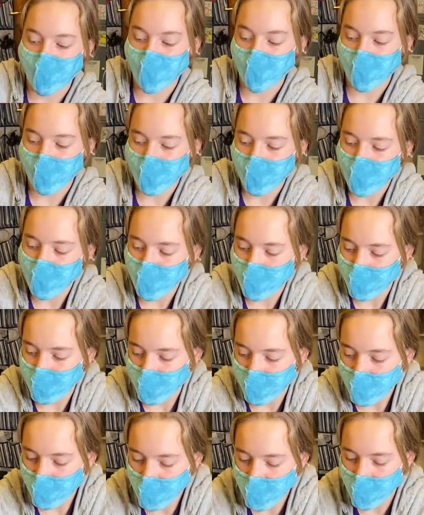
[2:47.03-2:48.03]
really
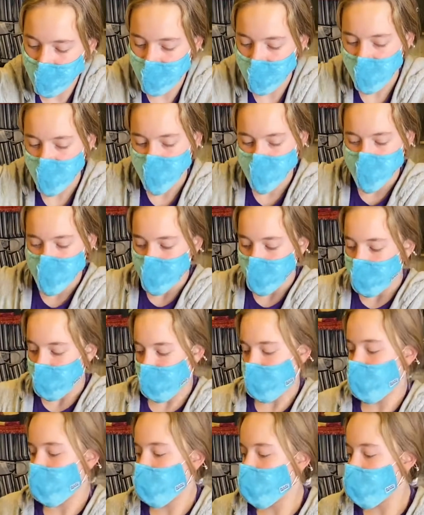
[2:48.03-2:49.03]
pretty.
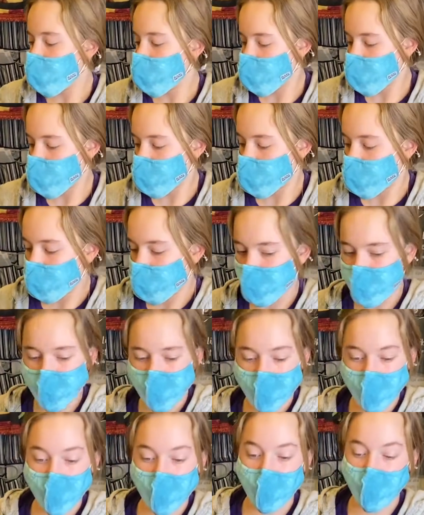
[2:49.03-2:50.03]
And let's see,
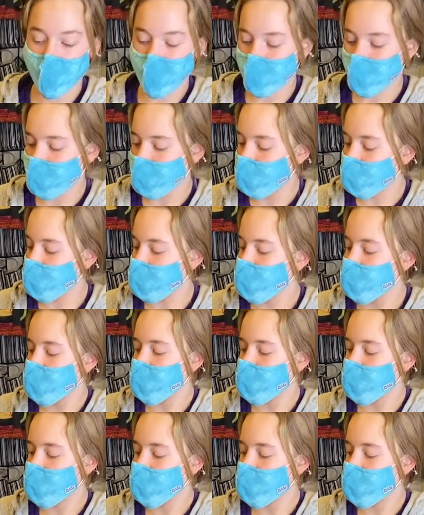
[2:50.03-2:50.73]
we're going to need